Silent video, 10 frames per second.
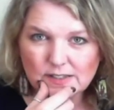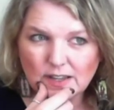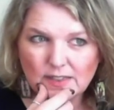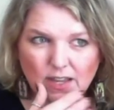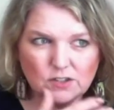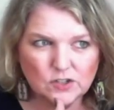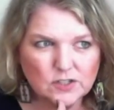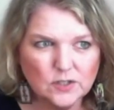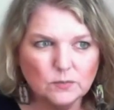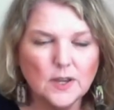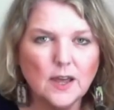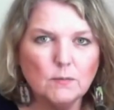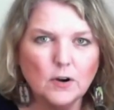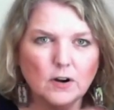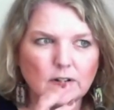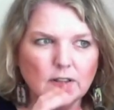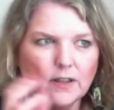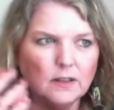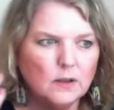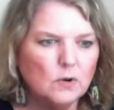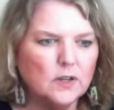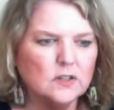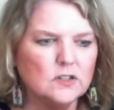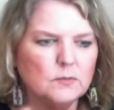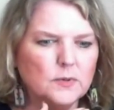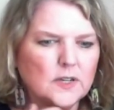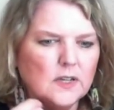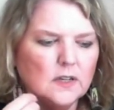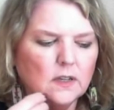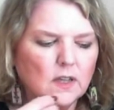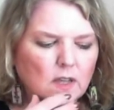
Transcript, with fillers: And that's just the rehab part. And then they want you to be,